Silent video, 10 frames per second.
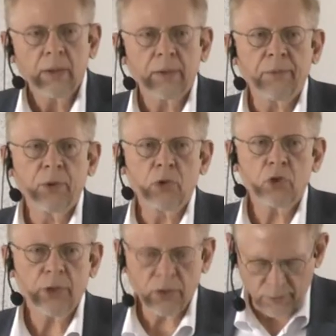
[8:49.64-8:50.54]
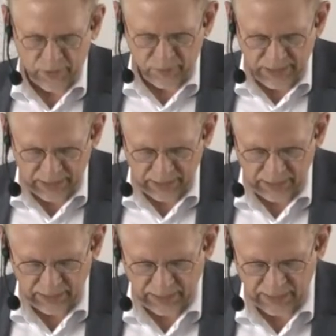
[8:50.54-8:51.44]
The future human
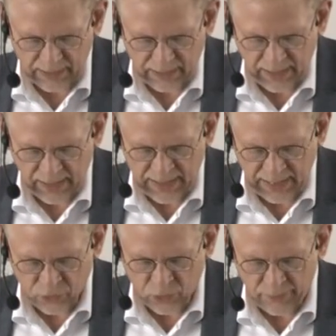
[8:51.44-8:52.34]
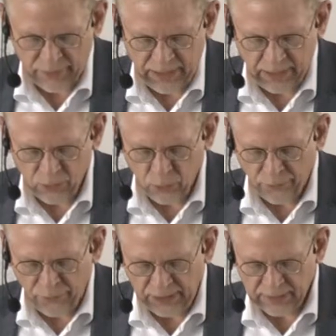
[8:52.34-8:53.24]
being is a natural being who
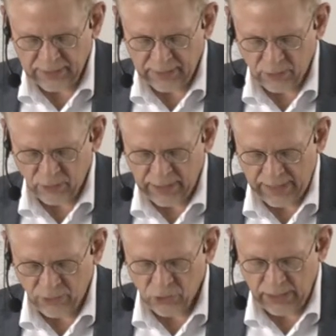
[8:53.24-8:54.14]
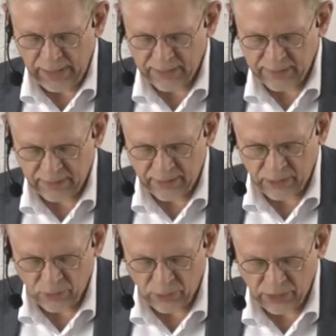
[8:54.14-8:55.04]
fits into nature and
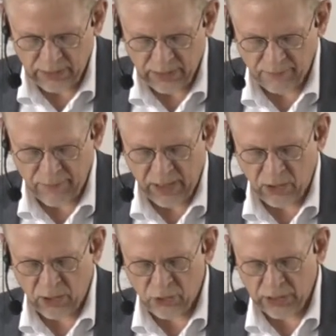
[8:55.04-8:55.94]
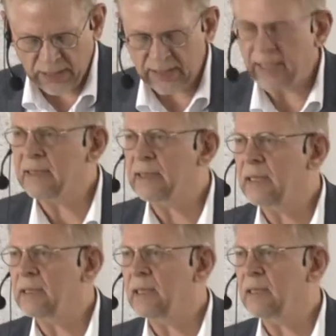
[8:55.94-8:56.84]
secures his biological
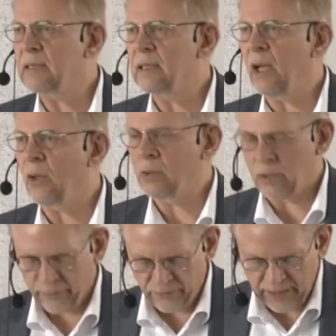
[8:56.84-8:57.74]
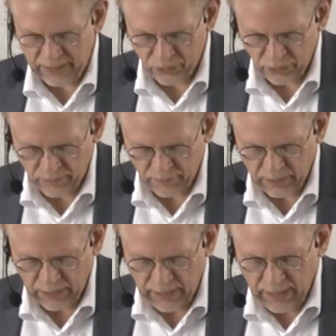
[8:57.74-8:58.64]
existence out of nature.
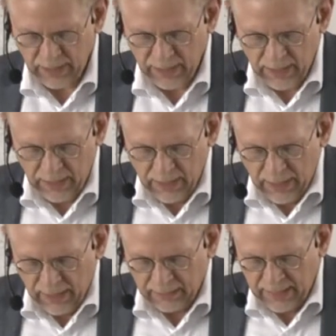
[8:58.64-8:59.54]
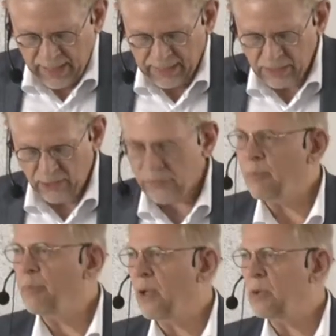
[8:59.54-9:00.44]
A kind of a
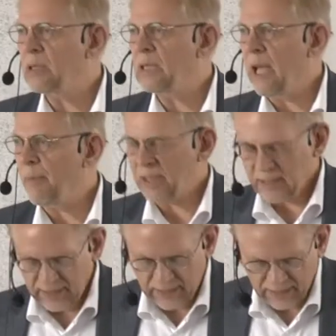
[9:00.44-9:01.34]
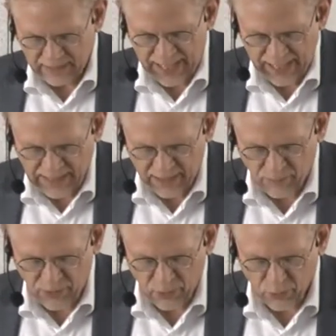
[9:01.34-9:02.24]
post-capitalist
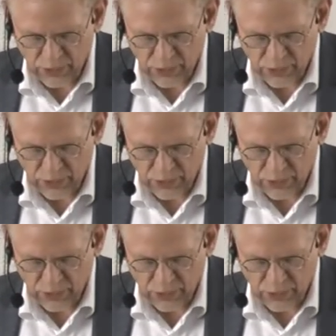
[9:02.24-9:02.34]
Adam who